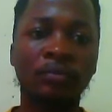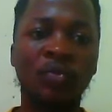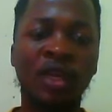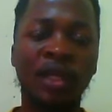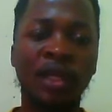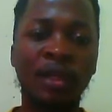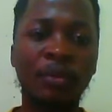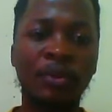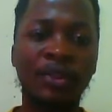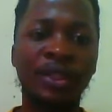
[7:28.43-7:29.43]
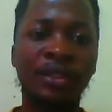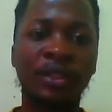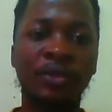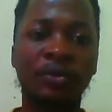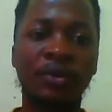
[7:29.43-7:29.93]
and import it
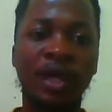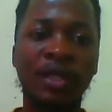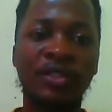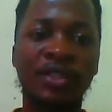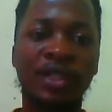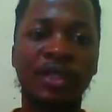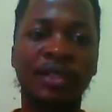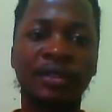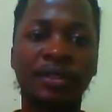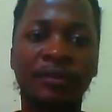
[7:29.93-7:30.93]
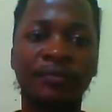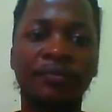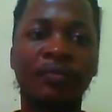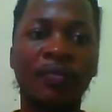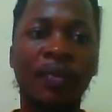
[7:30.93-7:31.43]
into ArcGIS,
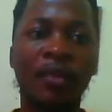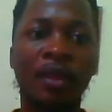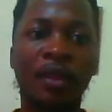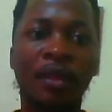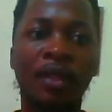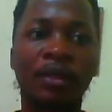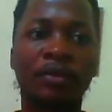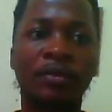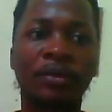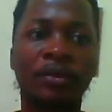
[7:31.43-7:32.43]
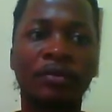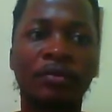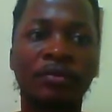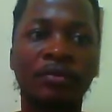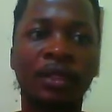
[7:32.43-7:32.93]
click on
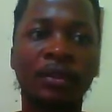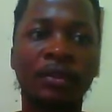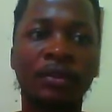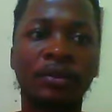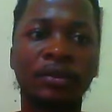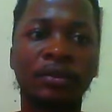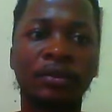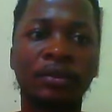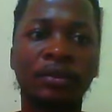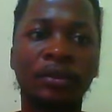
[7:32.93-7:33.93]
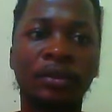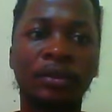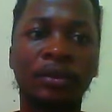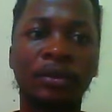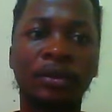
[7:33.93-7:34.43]
file,
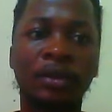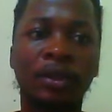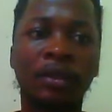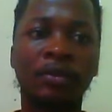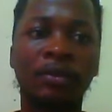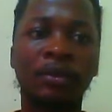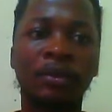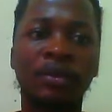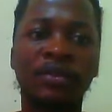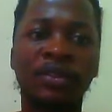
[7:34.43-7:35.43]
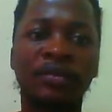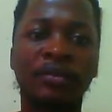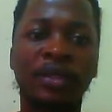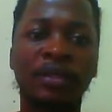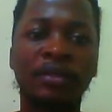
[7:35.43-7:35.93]
click on save
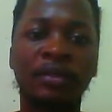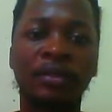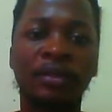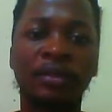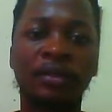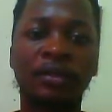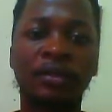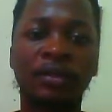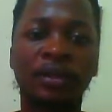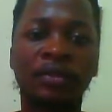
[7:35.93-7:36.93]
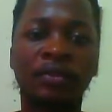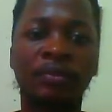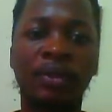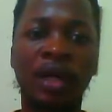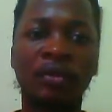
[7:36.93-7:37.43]
as, click on
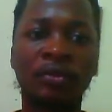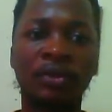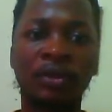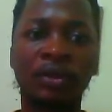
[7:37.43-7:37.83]
browse,